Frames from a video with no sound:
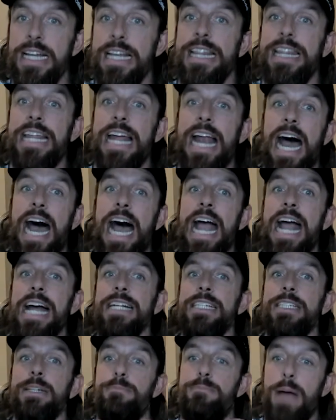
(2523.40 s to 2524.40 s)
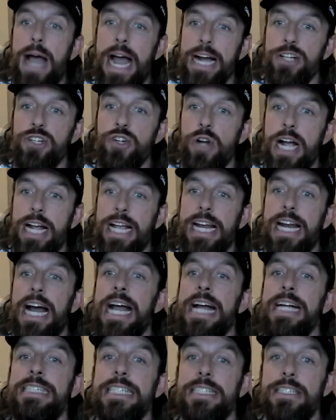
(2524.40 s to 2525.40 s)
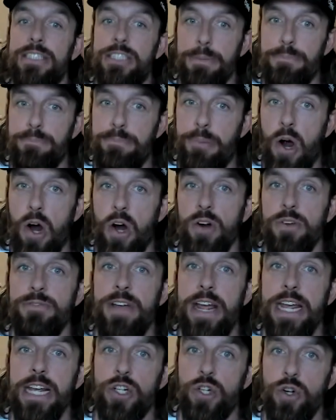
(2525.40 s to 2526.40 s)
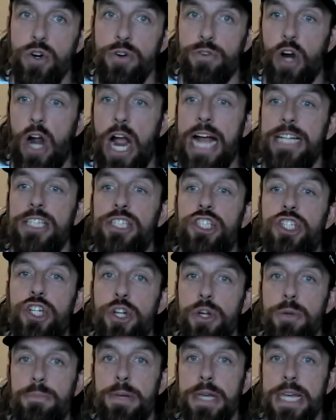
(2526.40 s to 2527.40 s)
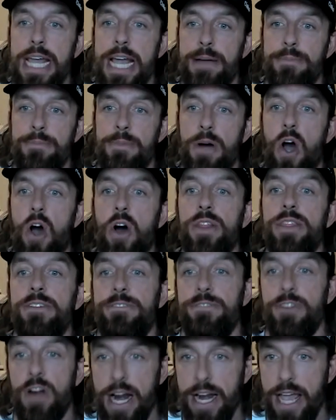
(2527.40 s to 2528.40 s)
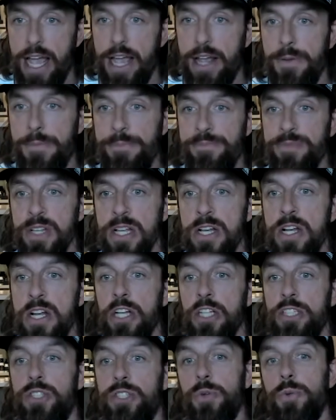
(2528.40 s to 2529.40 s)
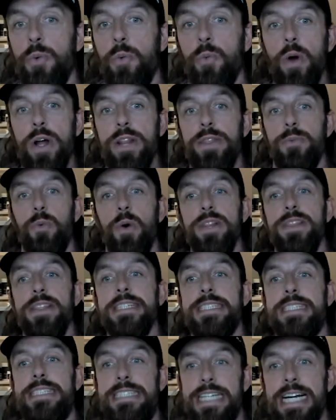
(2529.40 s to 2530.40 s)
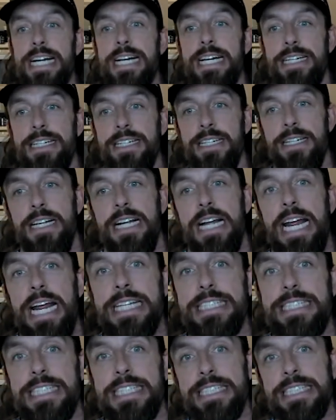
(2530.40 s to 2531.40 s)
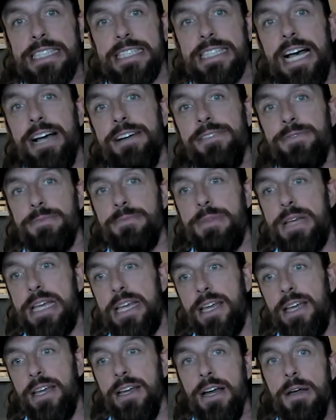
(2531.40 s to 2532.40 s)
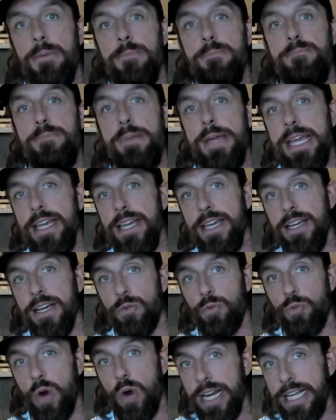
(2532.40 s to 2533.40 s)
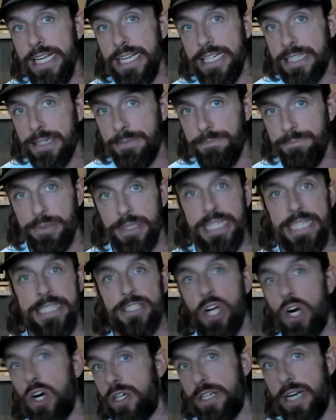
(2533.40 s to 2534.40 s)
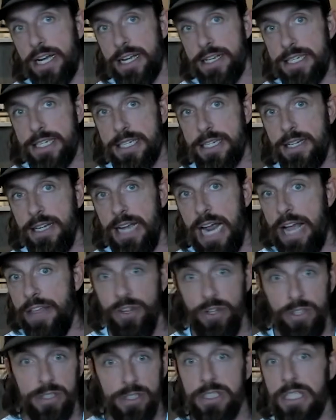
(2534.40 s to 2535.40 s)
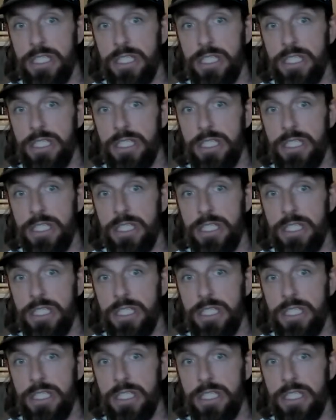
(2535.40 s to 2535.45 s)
then I had to backtrack and I had to depart Vancouver at 2 p.m. on the Friday. So what this did is this left me being running in complete darkness, and there's